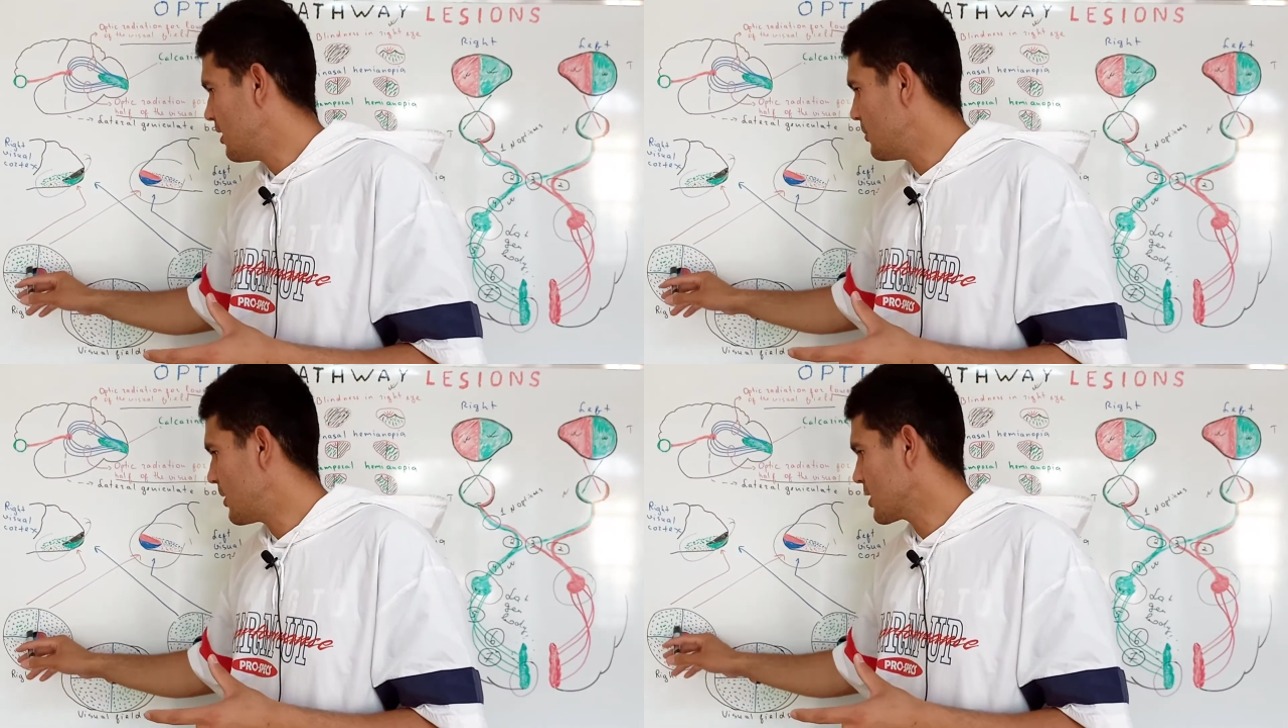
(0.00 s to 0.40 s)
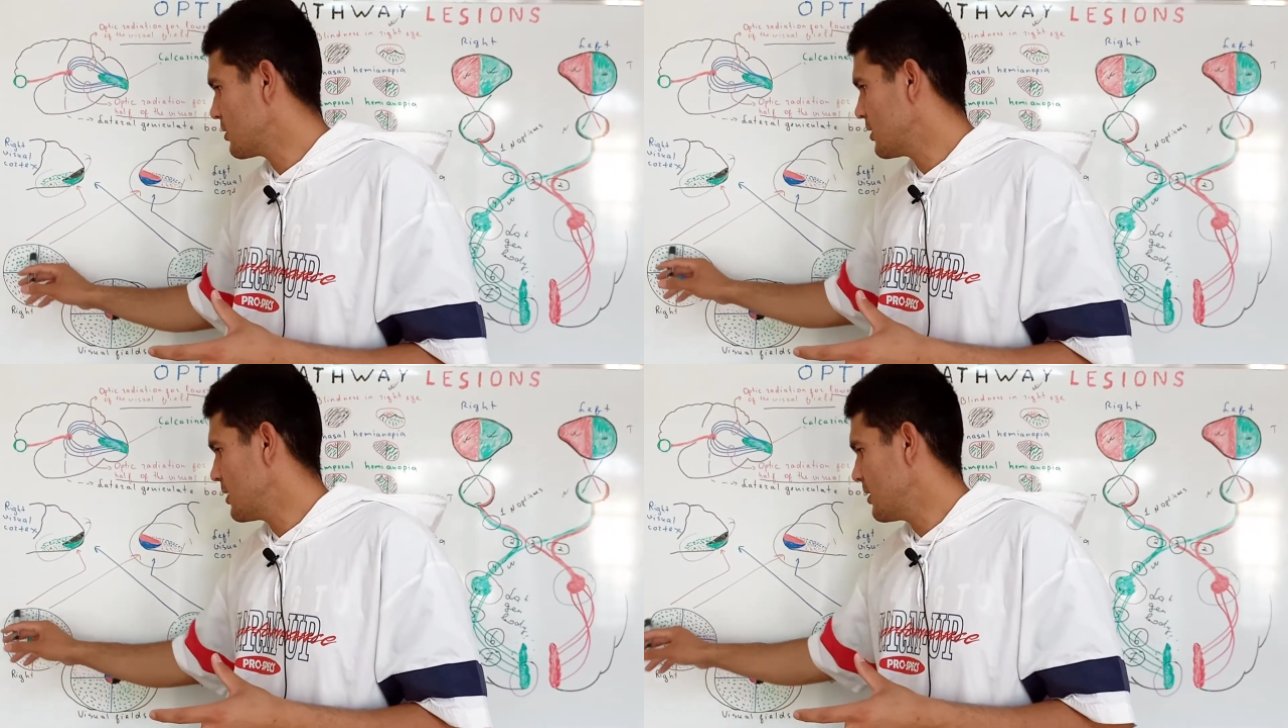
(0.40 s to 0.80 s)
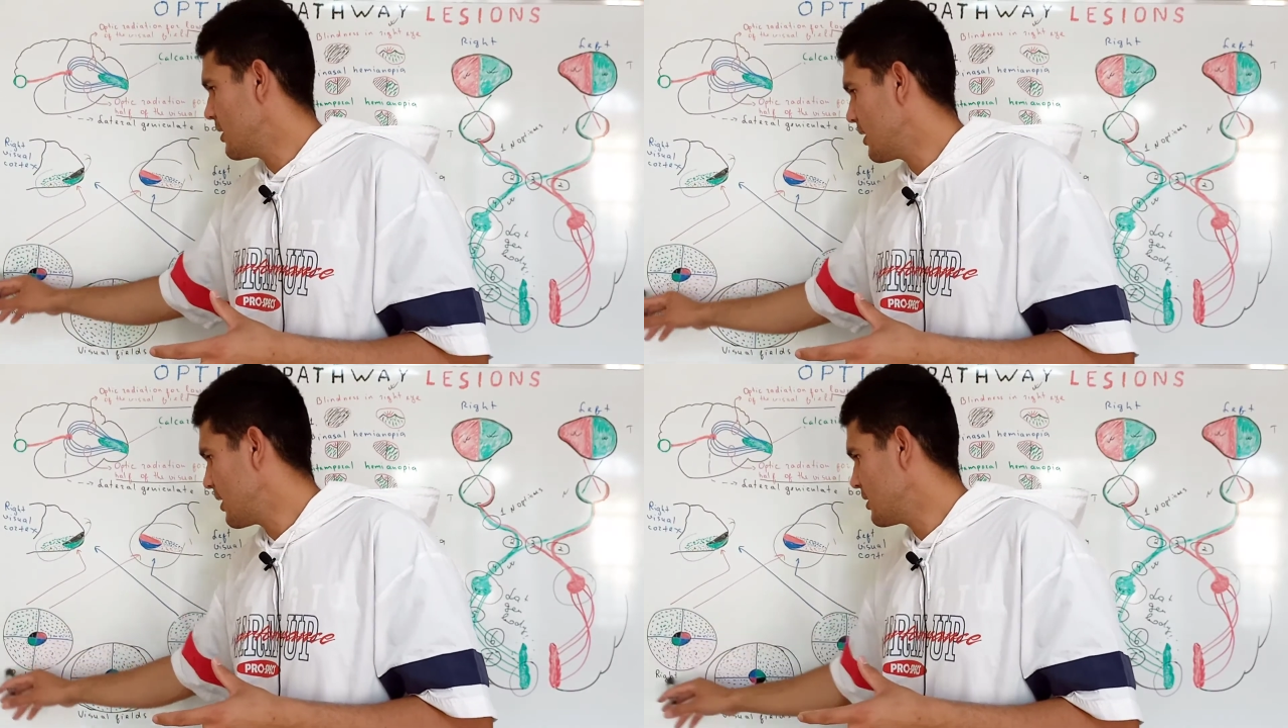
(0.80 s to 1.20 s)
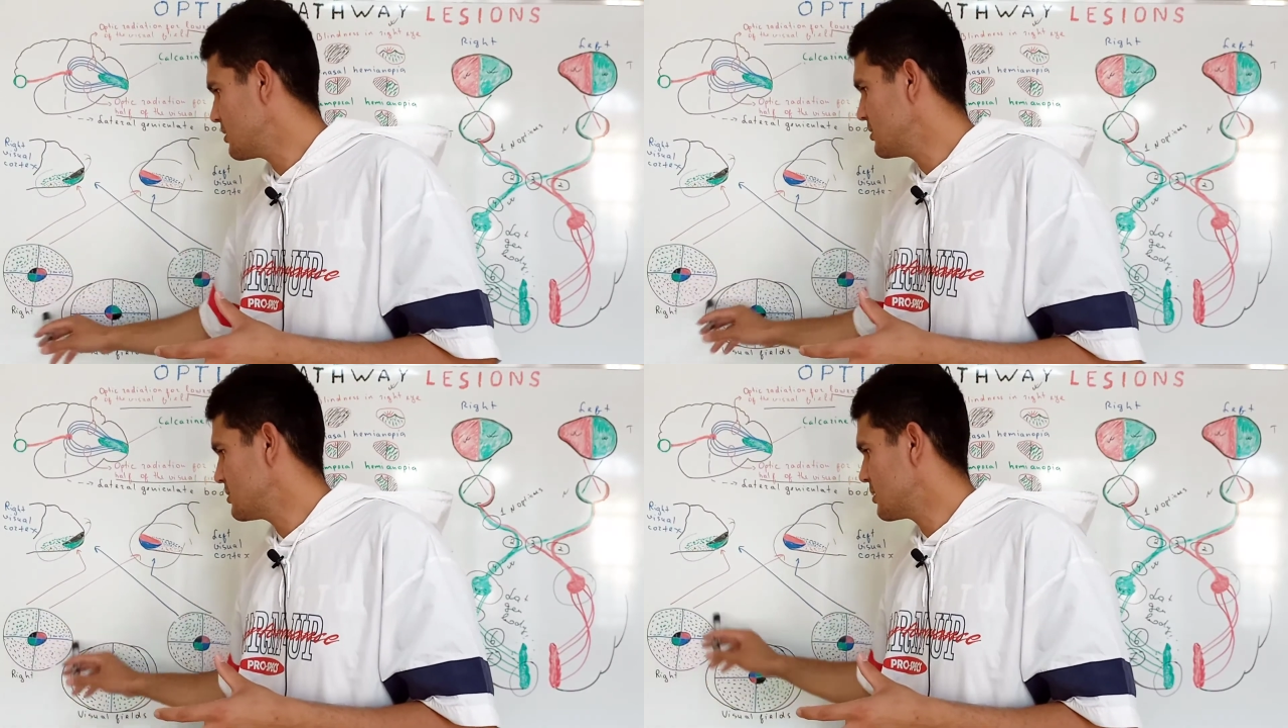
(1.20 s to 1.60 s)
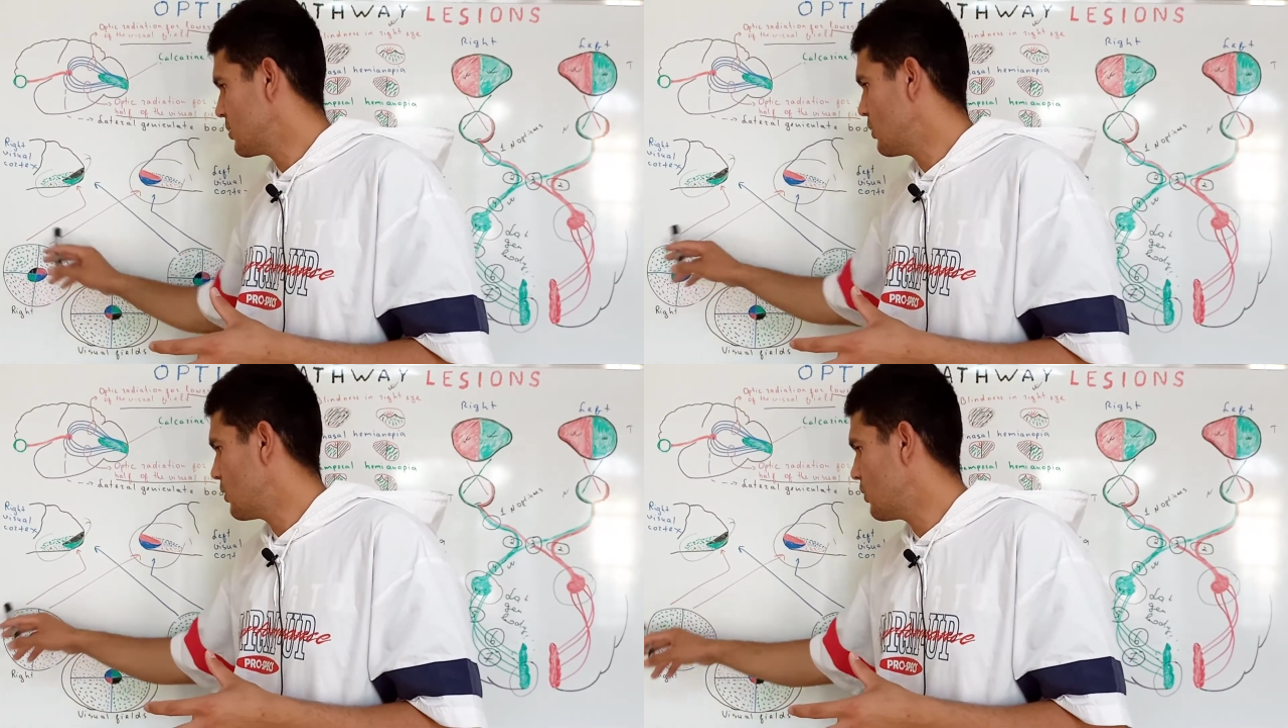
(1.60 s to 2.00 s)
macula and the
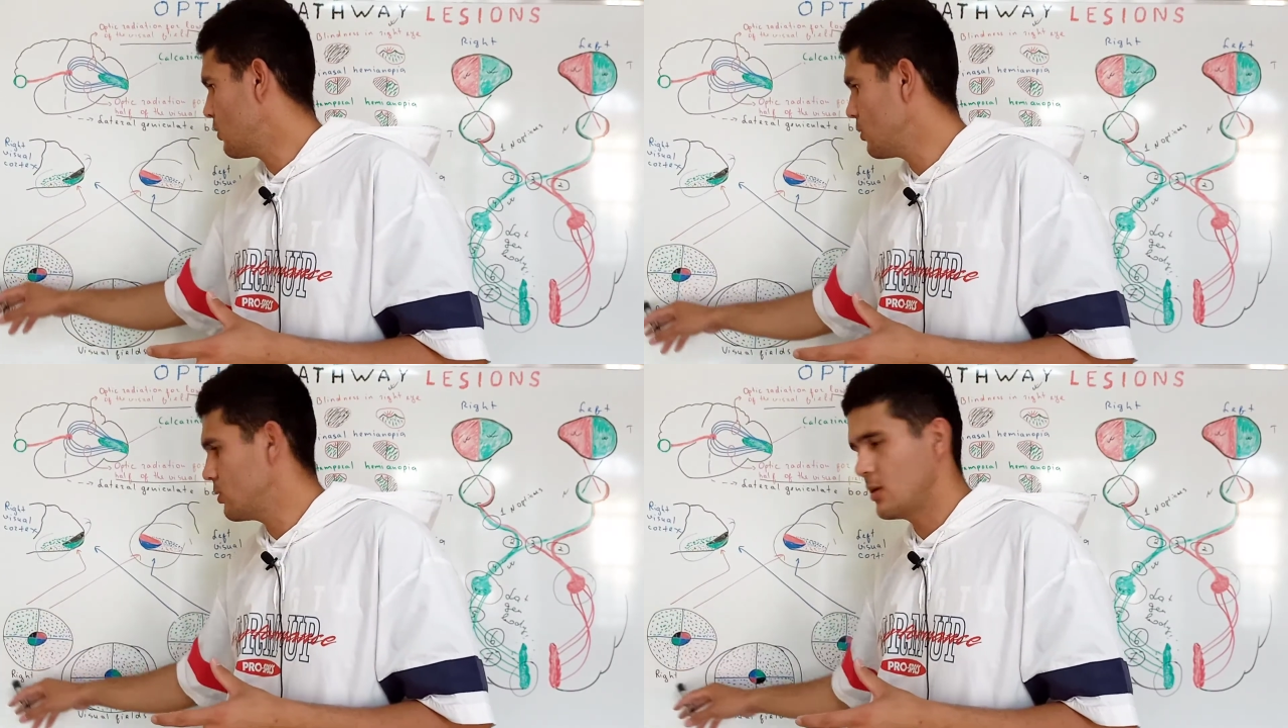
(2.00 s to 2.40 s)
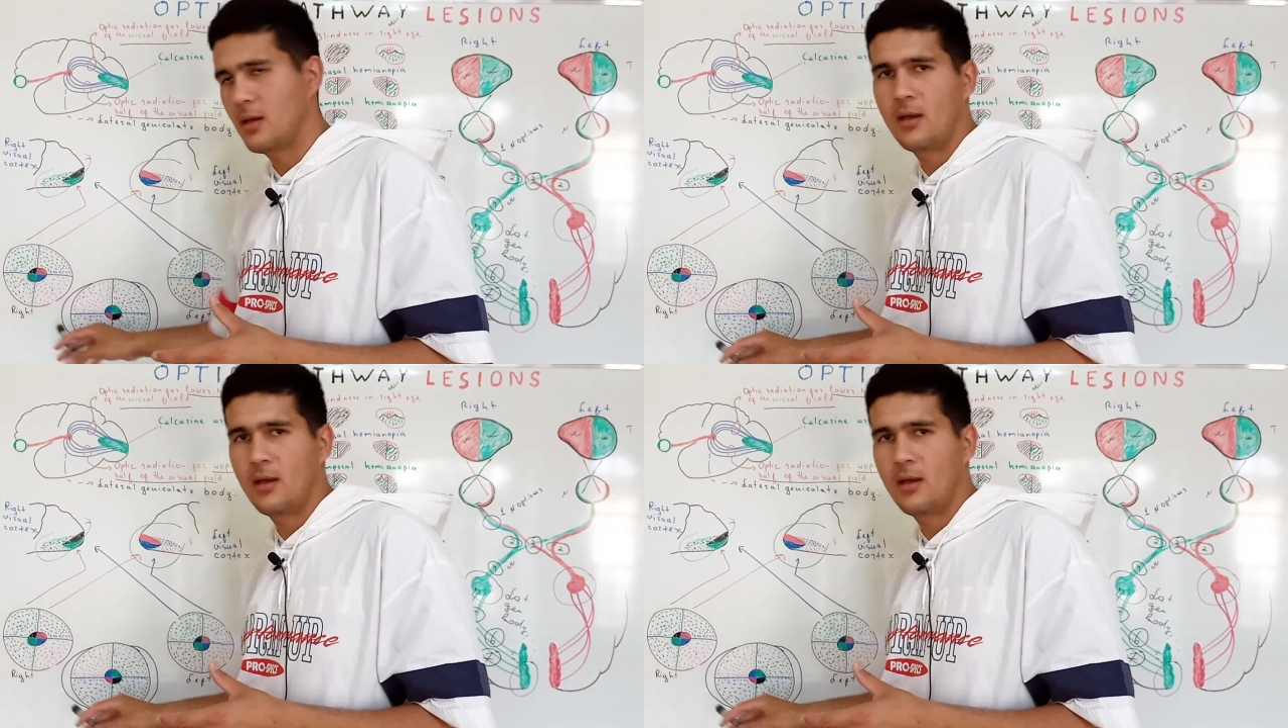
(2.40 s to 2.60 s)
whole